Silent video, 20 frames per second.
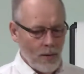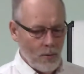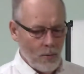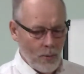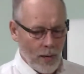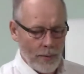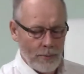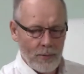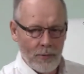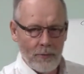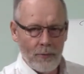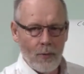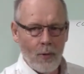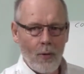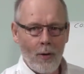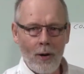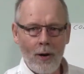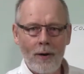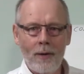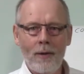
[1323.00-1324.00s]
wipe the
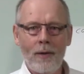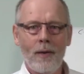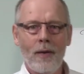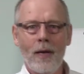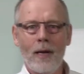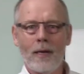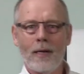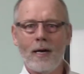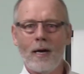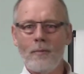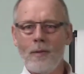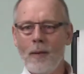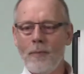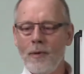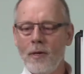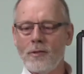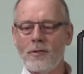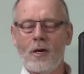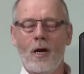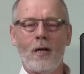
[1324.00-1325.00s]
floor, and come up
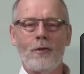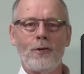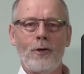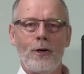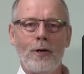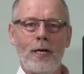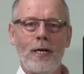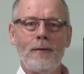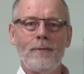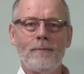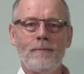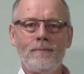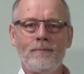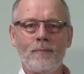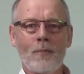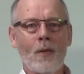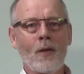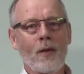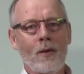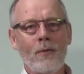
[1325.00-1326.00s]
and it's all dirty.
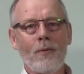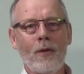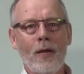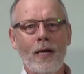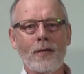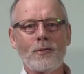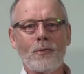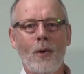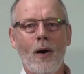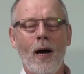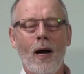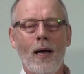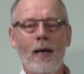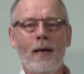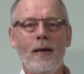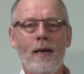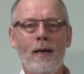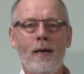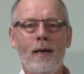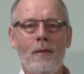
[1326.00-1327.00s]
Well, that's why,
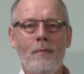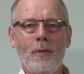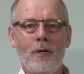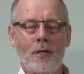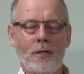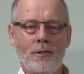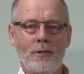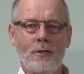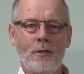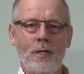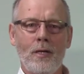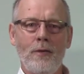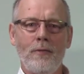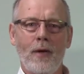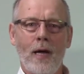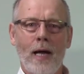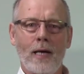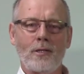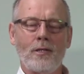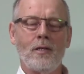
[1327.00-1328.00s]
because you're leaving,
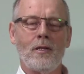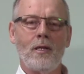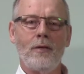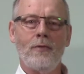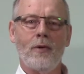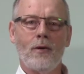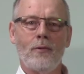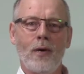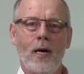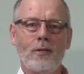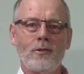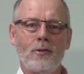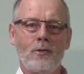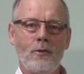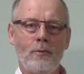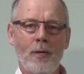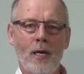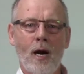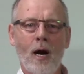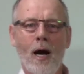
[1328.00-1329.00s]
actually leaving a residue
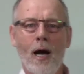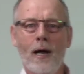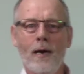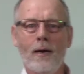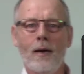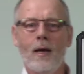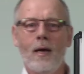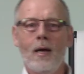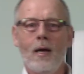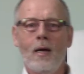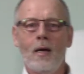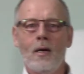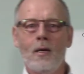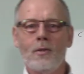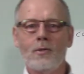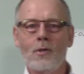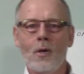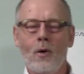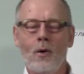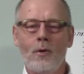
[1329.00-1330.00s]
behind.
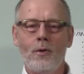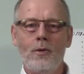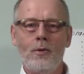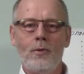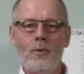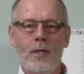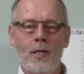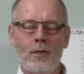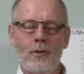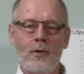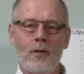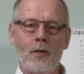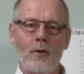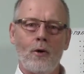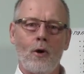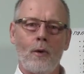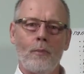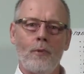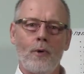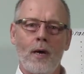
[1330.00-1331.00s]
So you need to
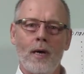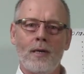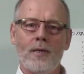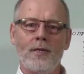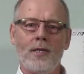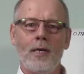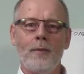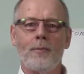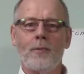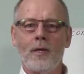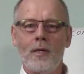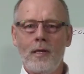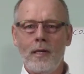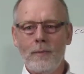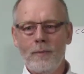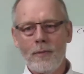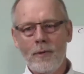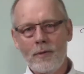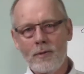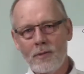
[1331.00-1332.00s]
incorporate a deep
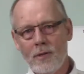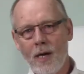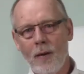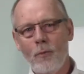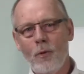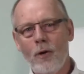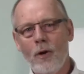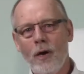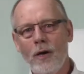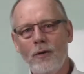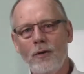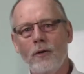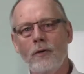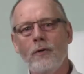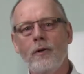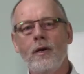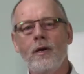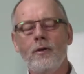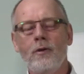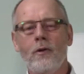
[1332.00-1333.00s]
clean somewhere in your
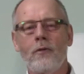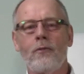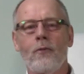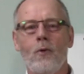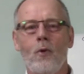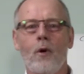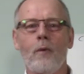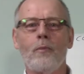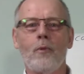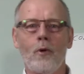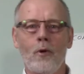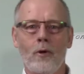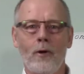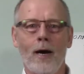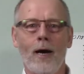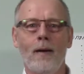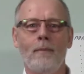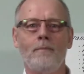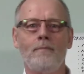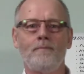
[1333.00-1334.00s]
in your floor
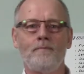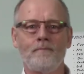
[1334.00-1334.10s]
program.